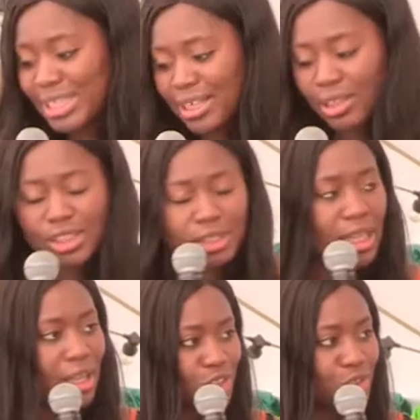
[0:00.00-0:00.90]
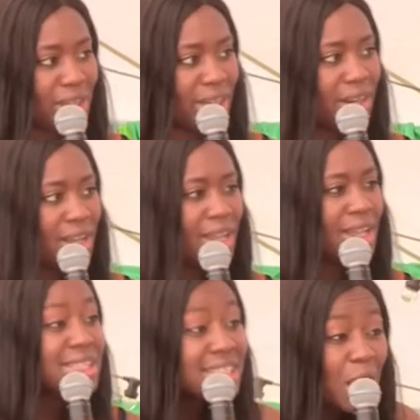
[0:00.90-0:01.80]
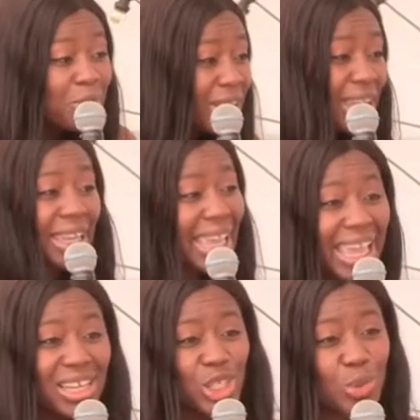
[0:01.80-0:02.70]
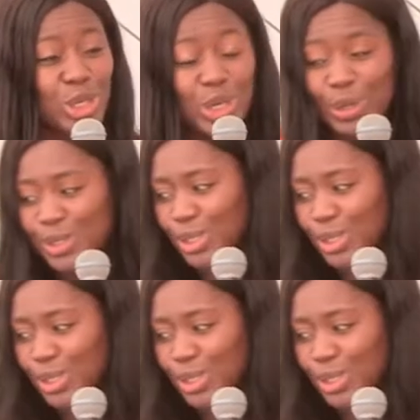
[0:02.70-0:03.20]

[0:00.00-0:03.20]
deal to the country, something akin to a new